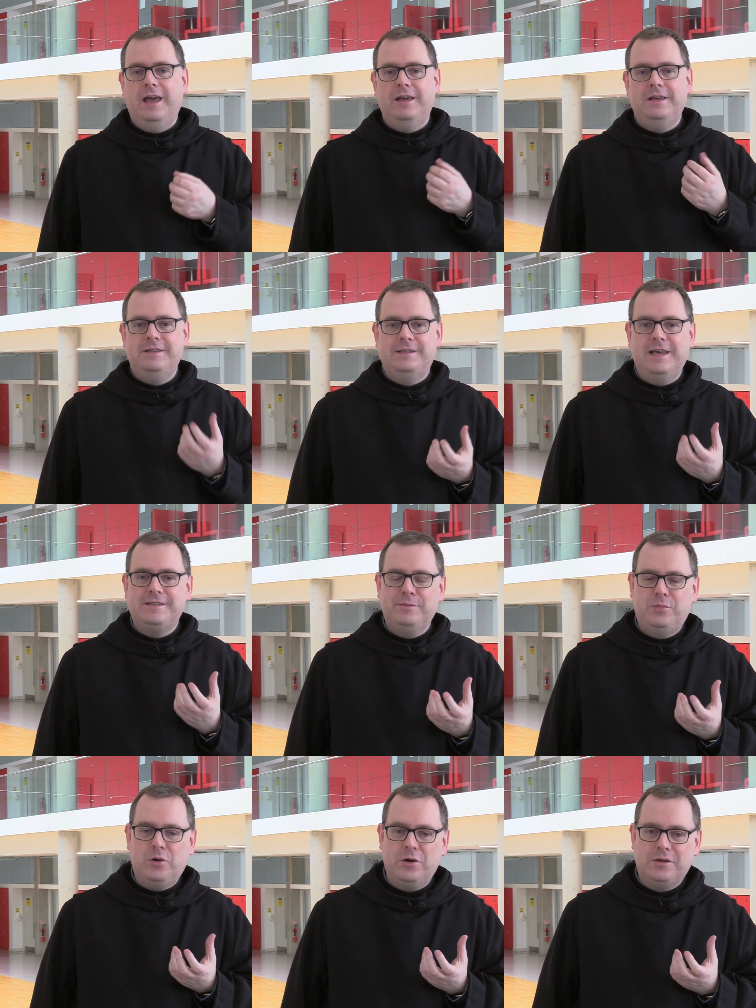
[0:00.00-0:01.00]
is less
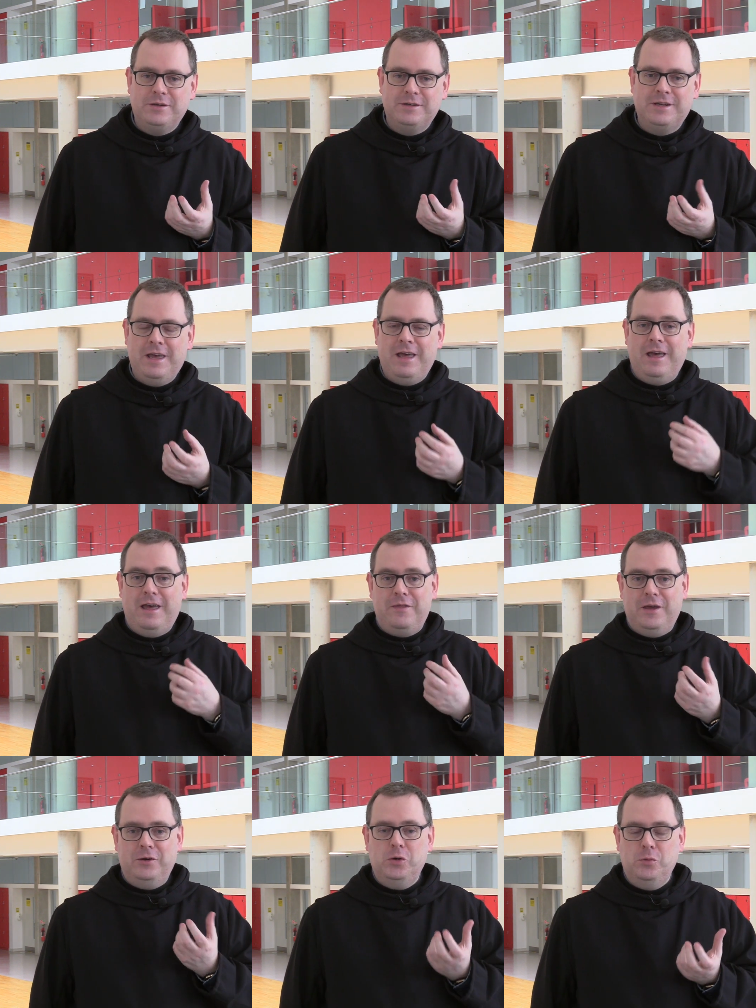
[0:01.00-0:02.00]
important
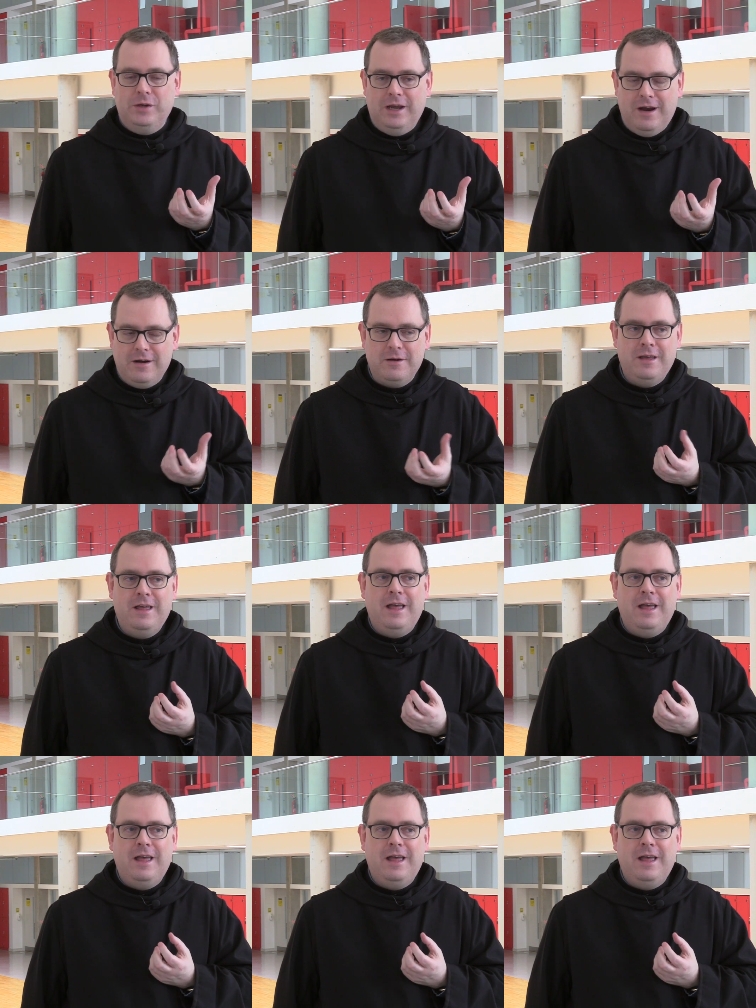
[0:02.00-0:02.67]
than who we are,